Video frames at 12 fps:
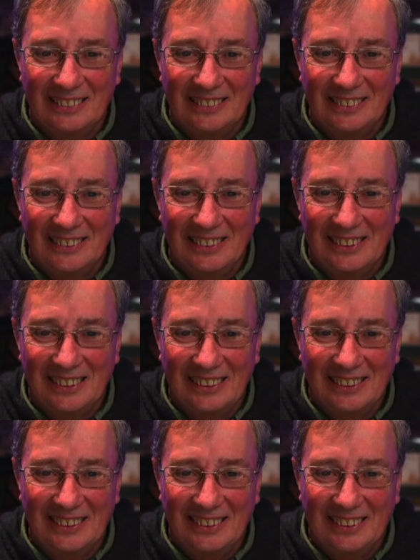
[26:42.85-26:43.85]

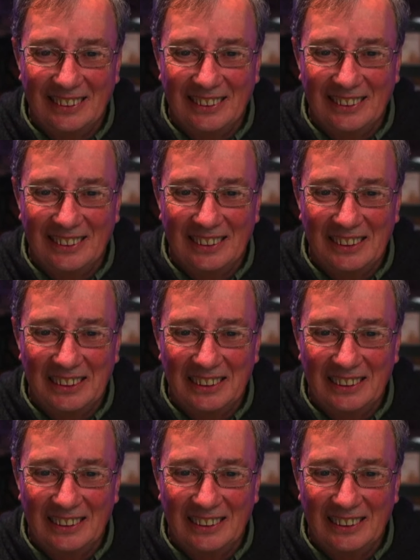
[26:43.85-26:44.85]

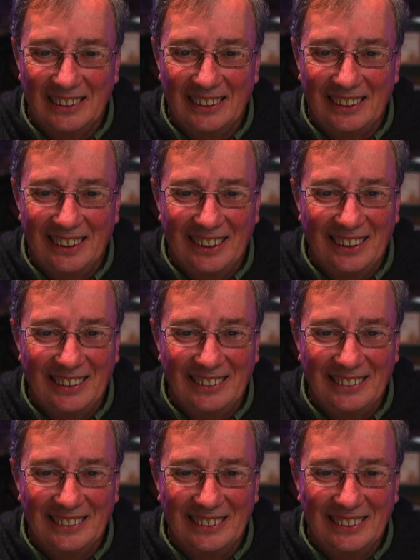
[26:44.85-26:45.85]

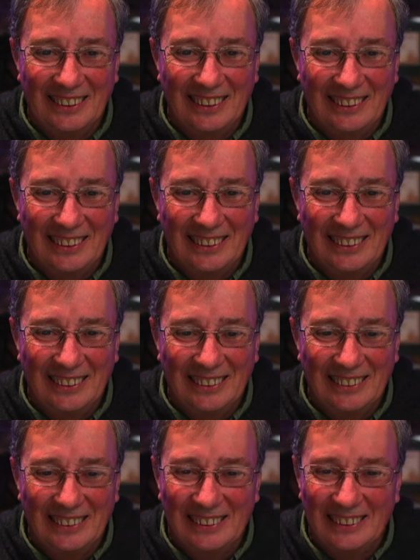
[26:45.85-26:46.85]
[no speech]